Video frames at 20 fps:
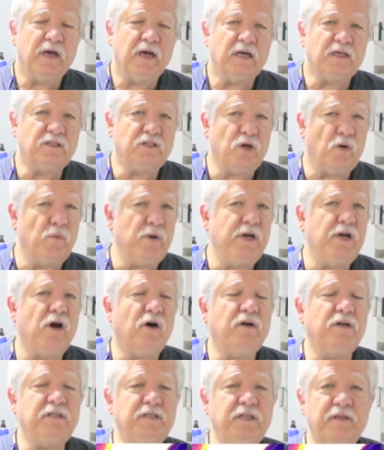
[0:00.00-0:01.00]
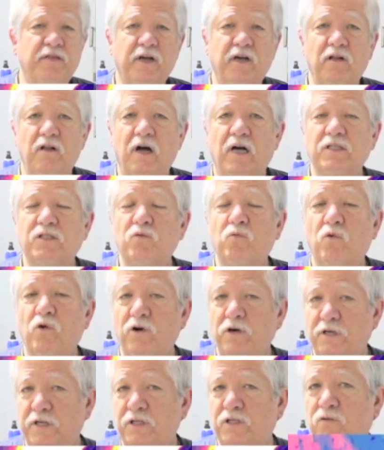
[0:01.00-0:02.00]
And so we noticed that the clots
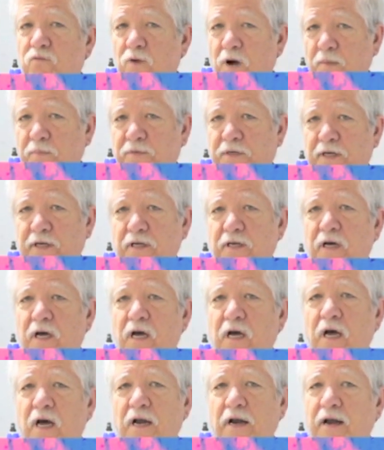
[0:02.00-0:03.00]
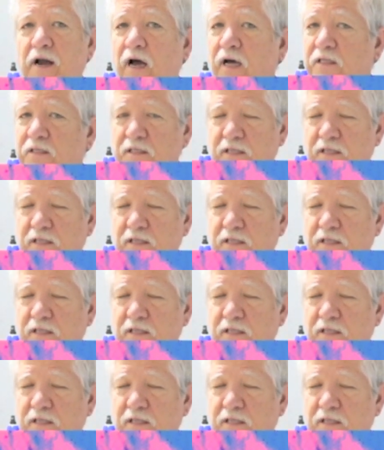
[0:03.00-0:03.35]
were disrupted, not